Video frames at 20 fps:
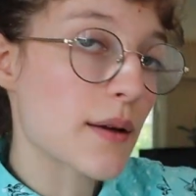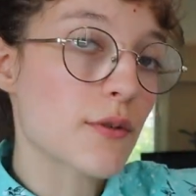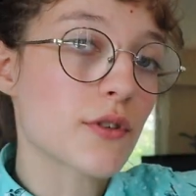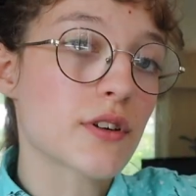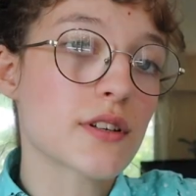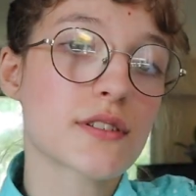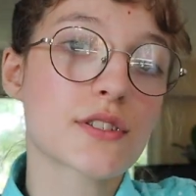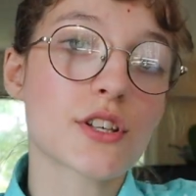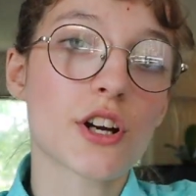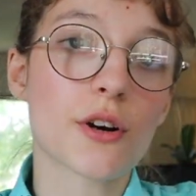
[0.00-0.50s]
I'm
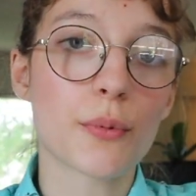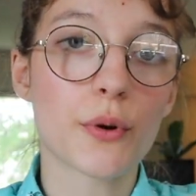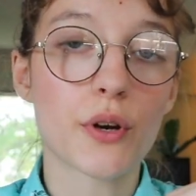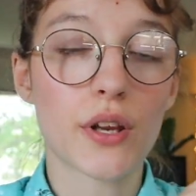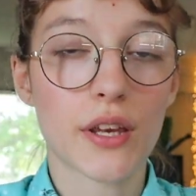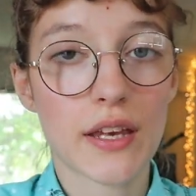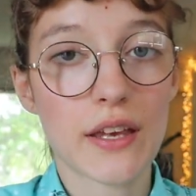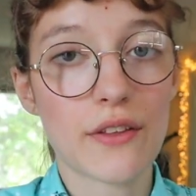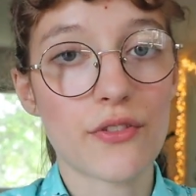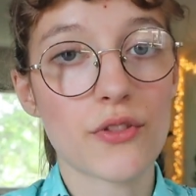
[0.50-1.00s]
going to start
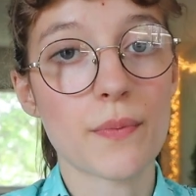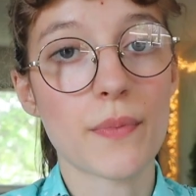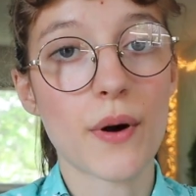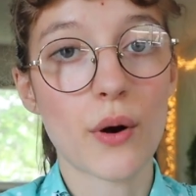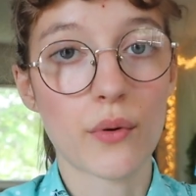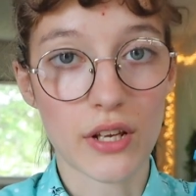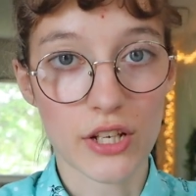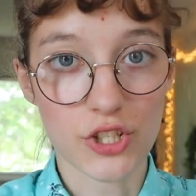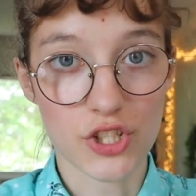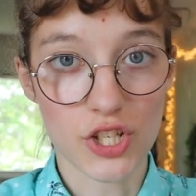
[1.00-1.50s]
putting in the
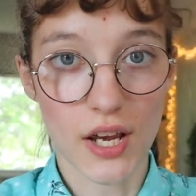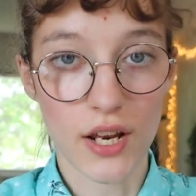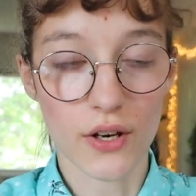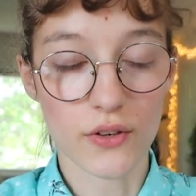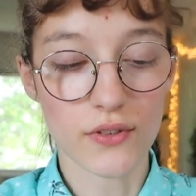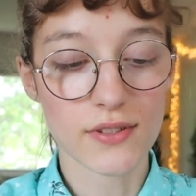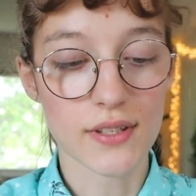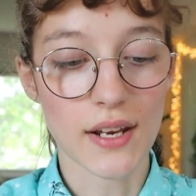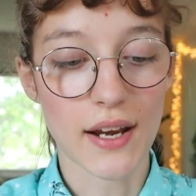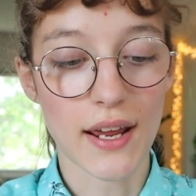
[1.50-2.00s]
boning
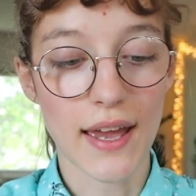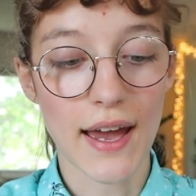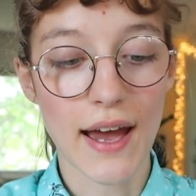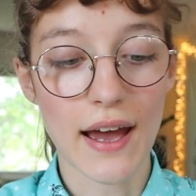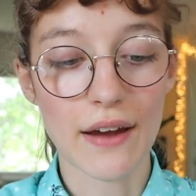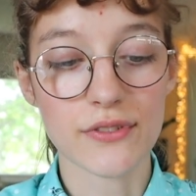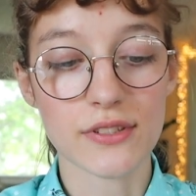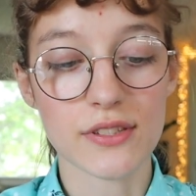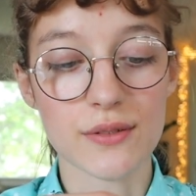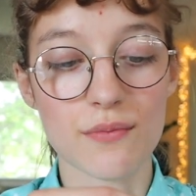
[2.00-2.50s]
channels and I
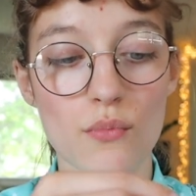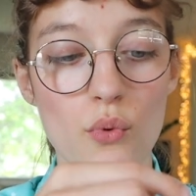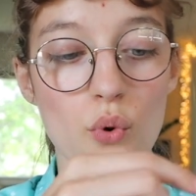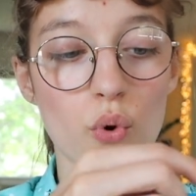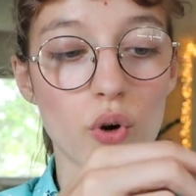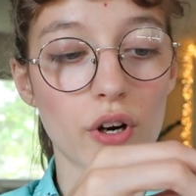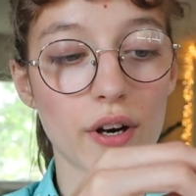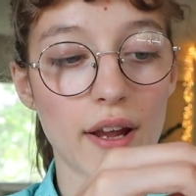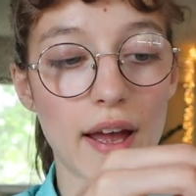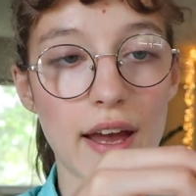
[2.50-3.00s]
have some
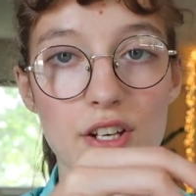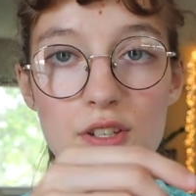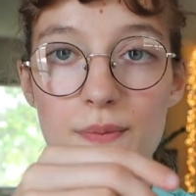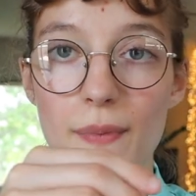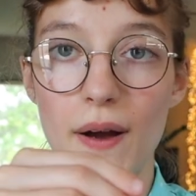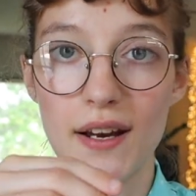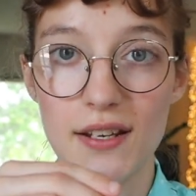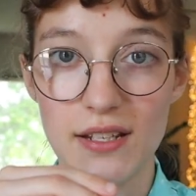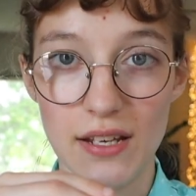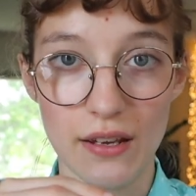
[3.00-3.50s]
more edge
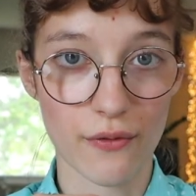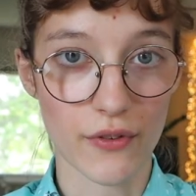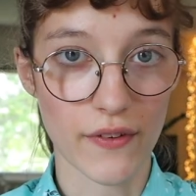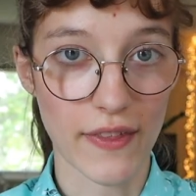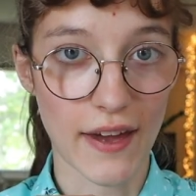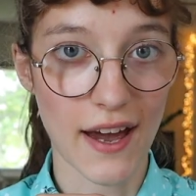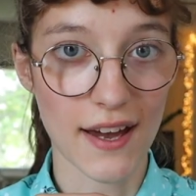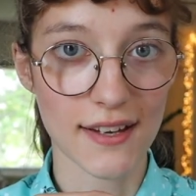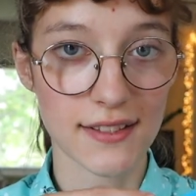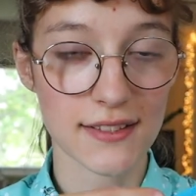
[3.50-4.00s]
binding for
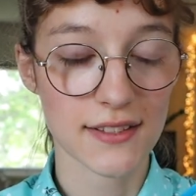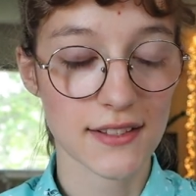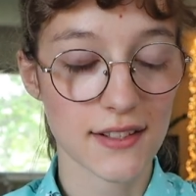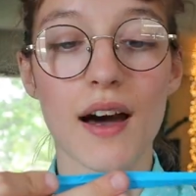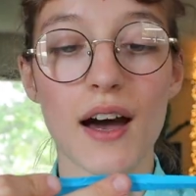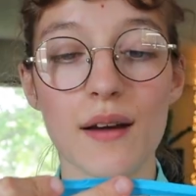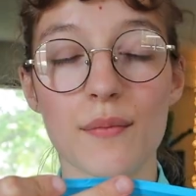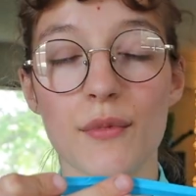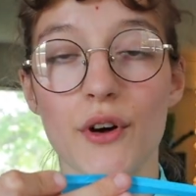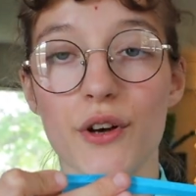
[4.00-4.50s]
that.
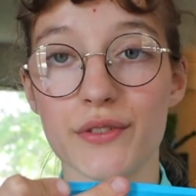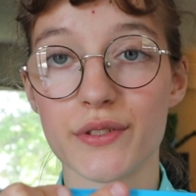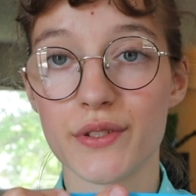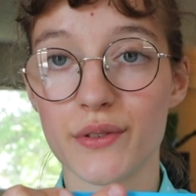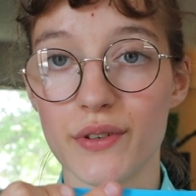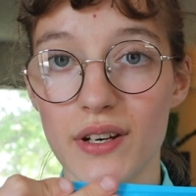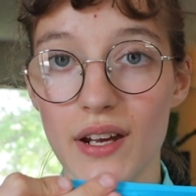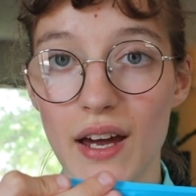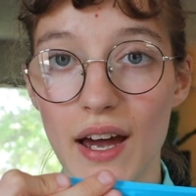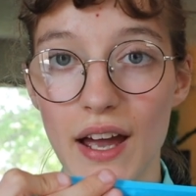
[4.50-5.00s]
I'm also
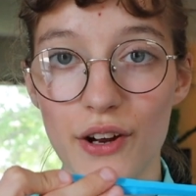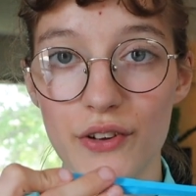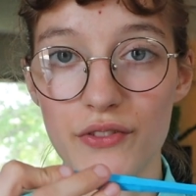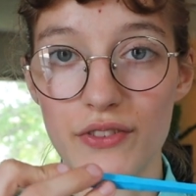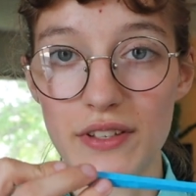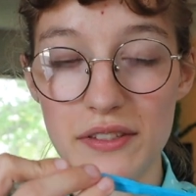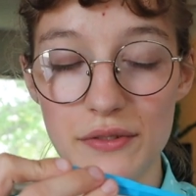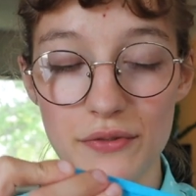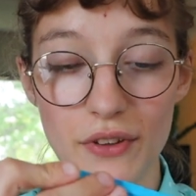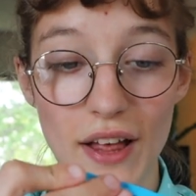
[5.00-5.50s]
going to iron
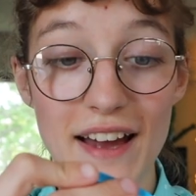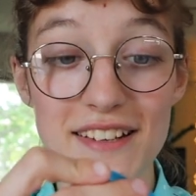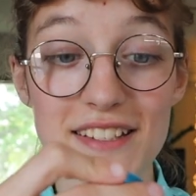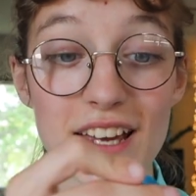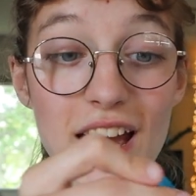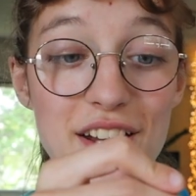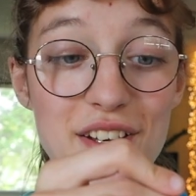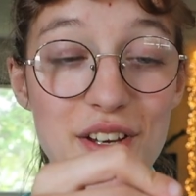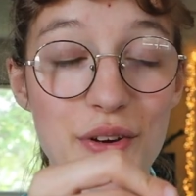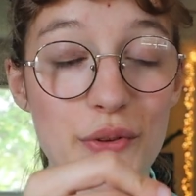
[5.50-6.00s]
this flat.
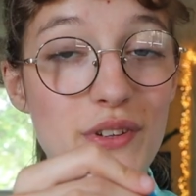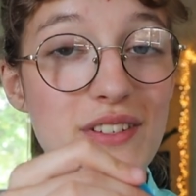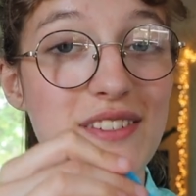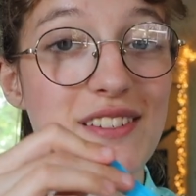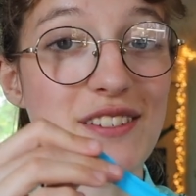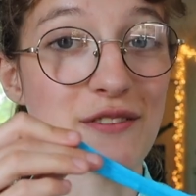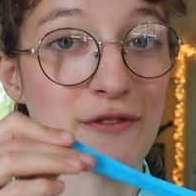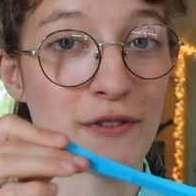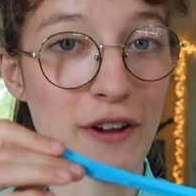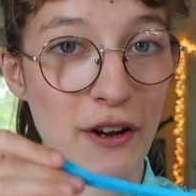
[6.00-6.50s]
I know this
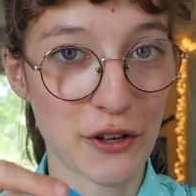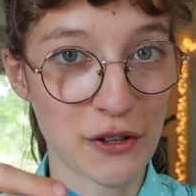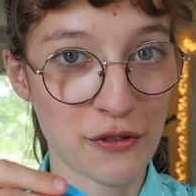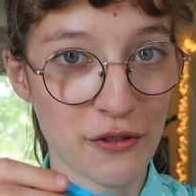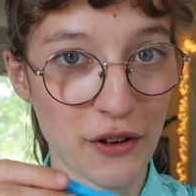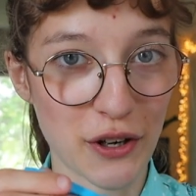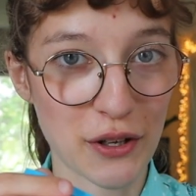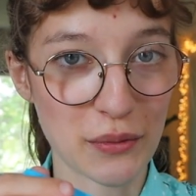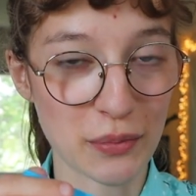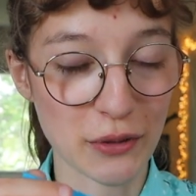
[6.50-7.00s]
is very
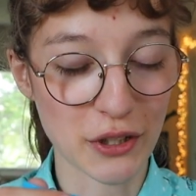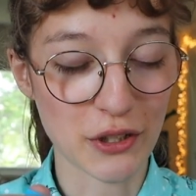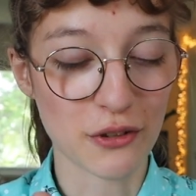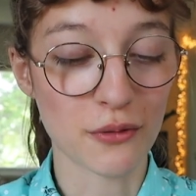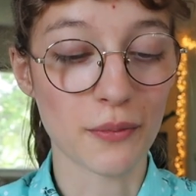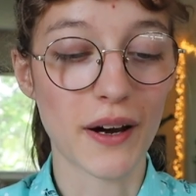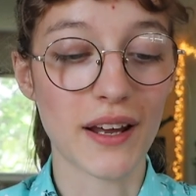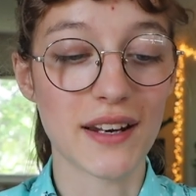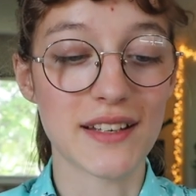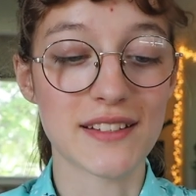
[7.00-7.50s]
very
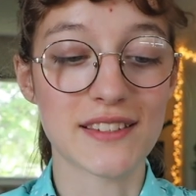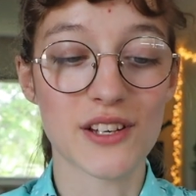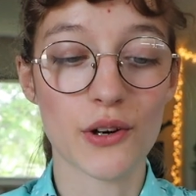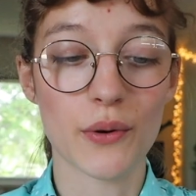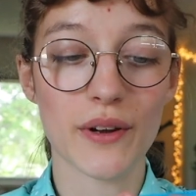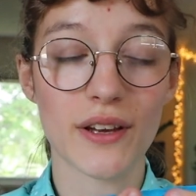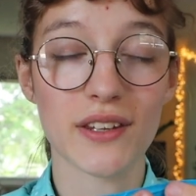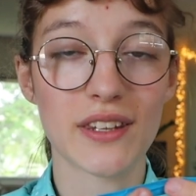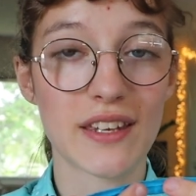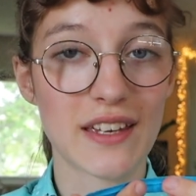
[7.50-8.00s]
blue but it's
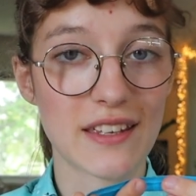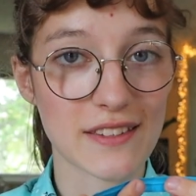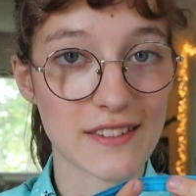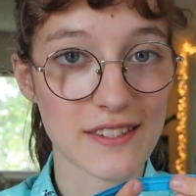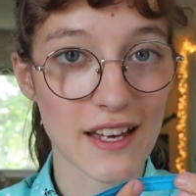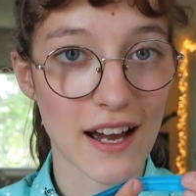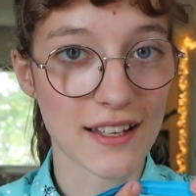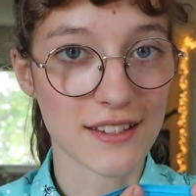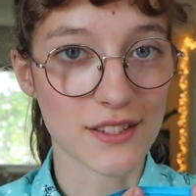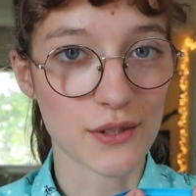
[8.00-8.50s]
going on the
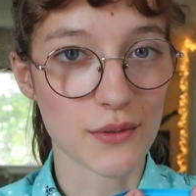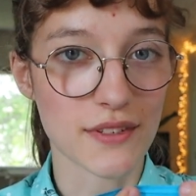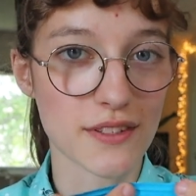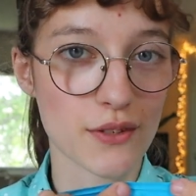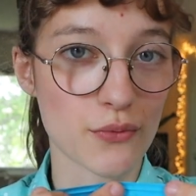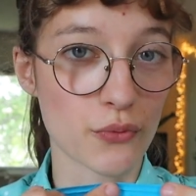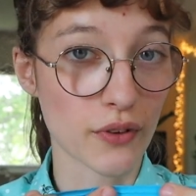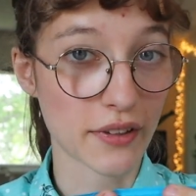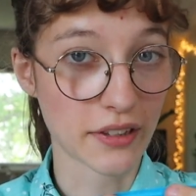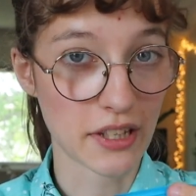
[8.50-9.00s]
inside so it
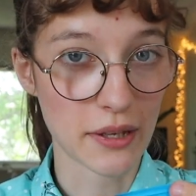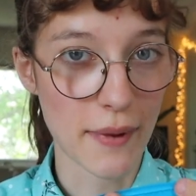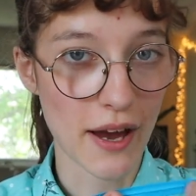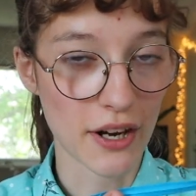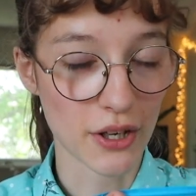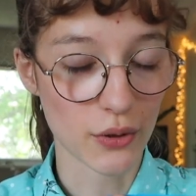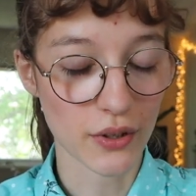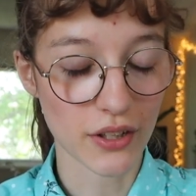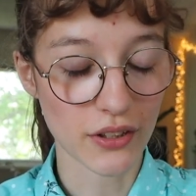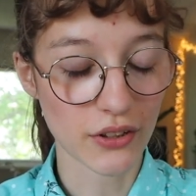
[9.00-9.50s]
doesn't really
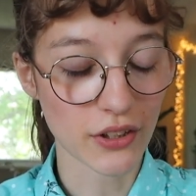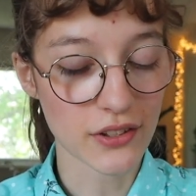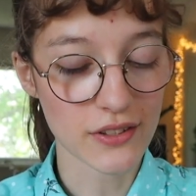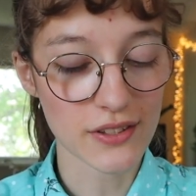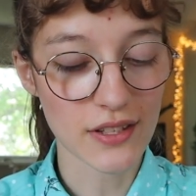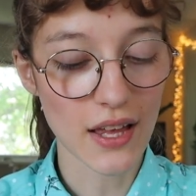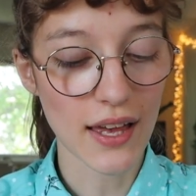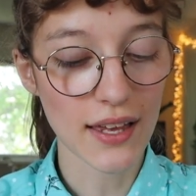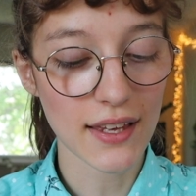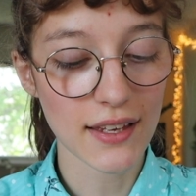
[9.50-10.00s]
matter what it
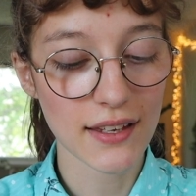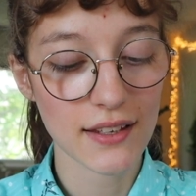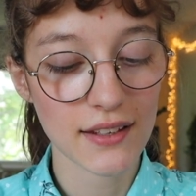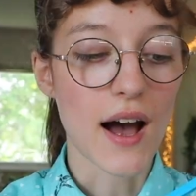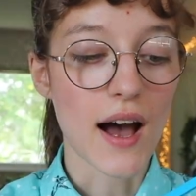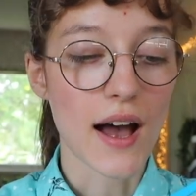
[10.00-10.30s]
looks like.